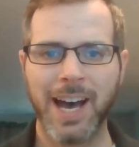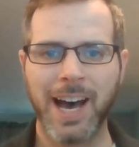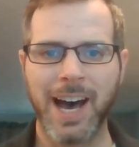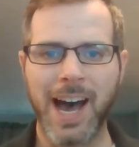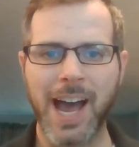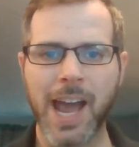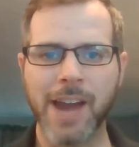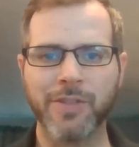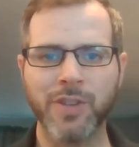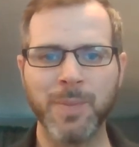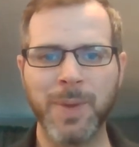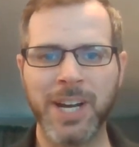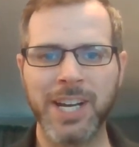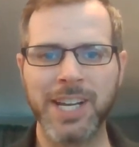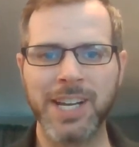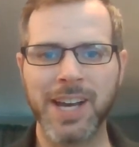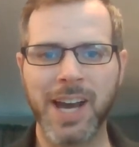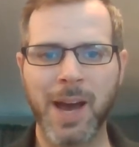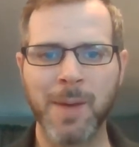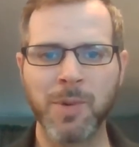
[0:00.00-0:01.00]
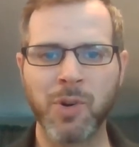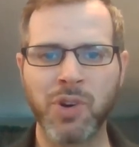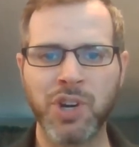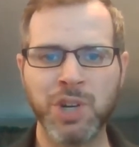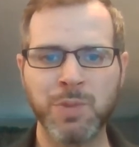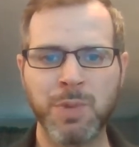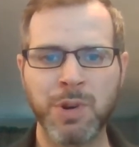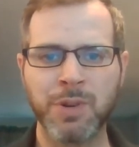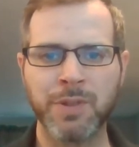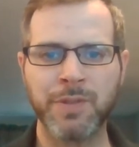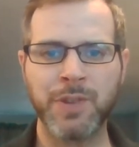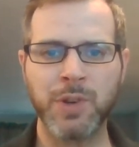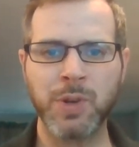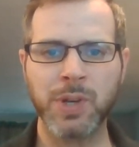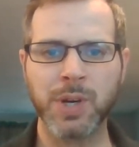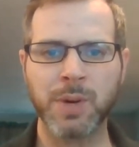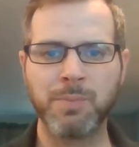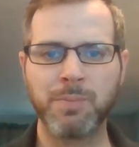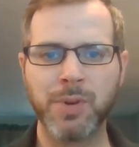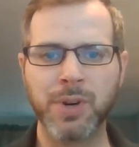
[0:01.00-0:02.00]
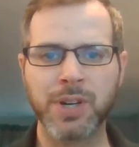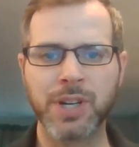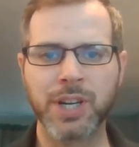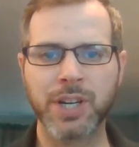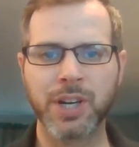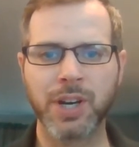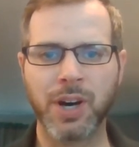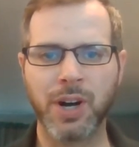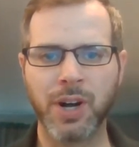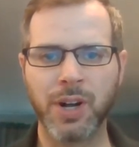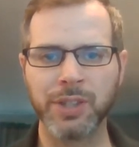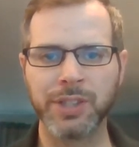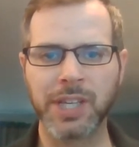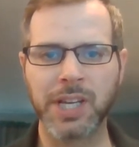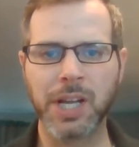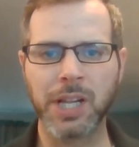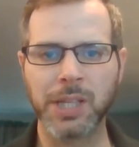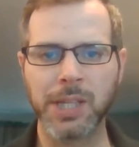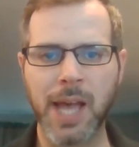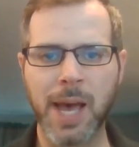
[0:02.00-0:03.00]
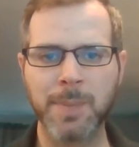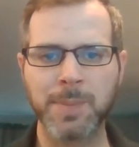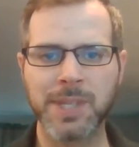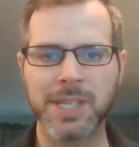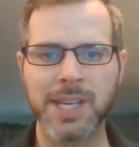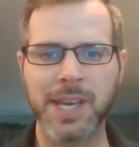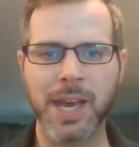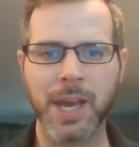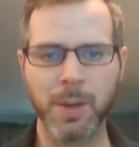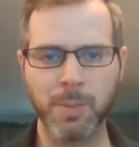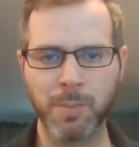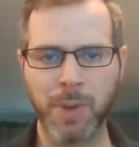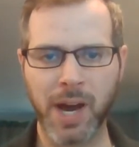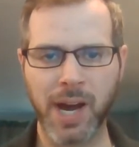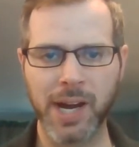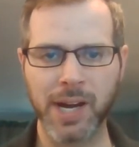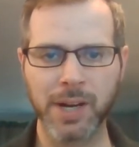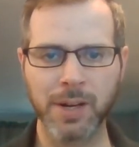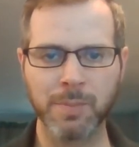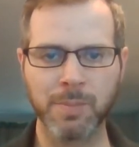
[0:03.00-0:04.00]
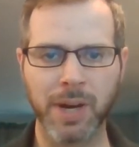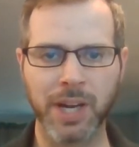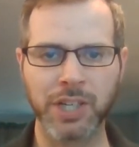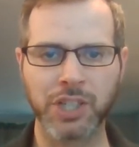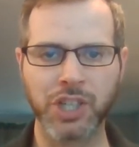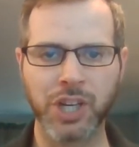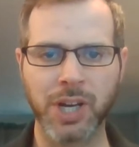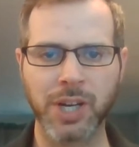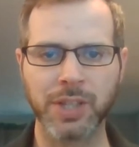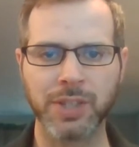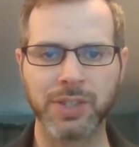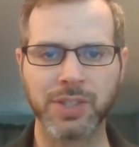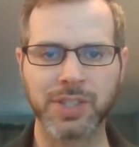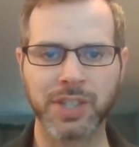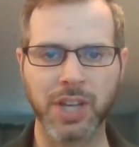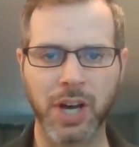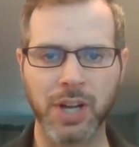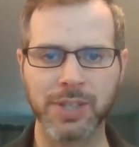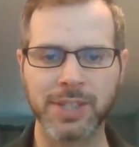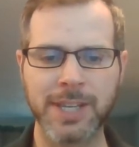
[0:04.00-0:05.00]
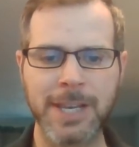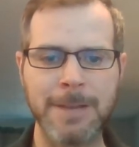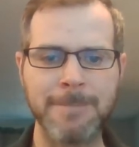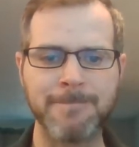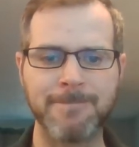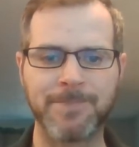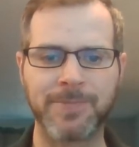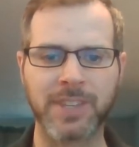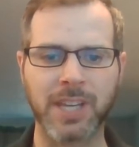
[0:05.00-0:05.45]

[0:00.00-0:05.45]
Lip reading: Hi, everybody. I'm going to be reviewing a book called The Collapsing Empire by John Scalzi.